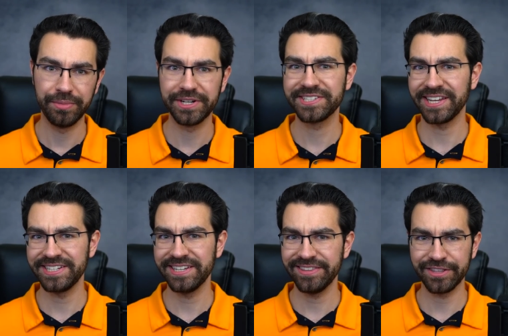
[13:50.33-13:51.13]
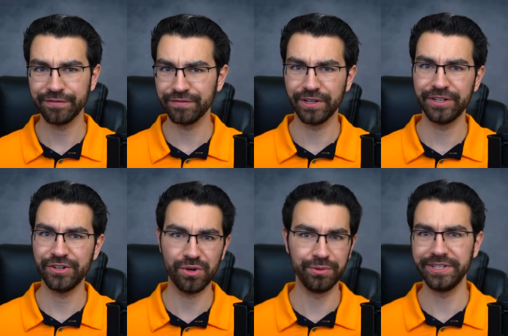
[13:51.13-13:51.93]
but his idea that the
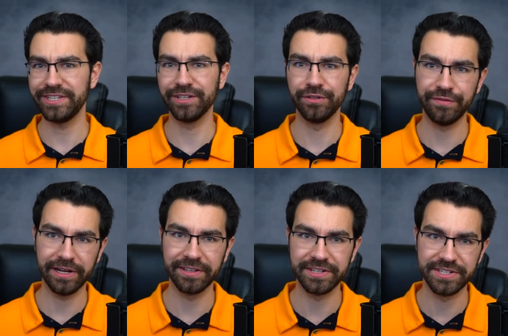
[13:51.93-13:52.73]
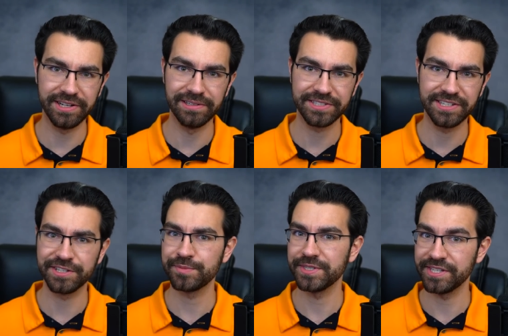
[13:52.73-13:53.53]
flood only killed violent adults in
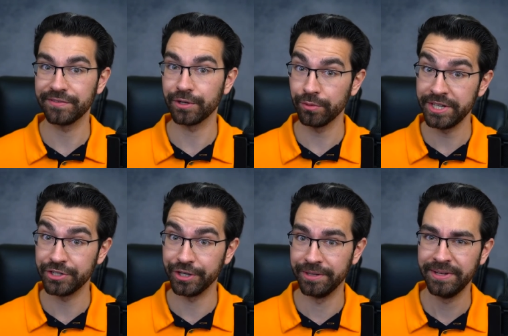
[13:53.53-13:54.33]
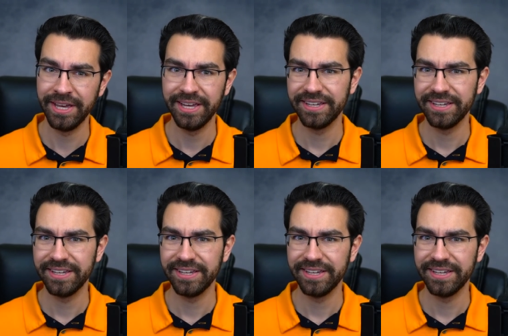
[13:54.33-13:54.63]
a specific region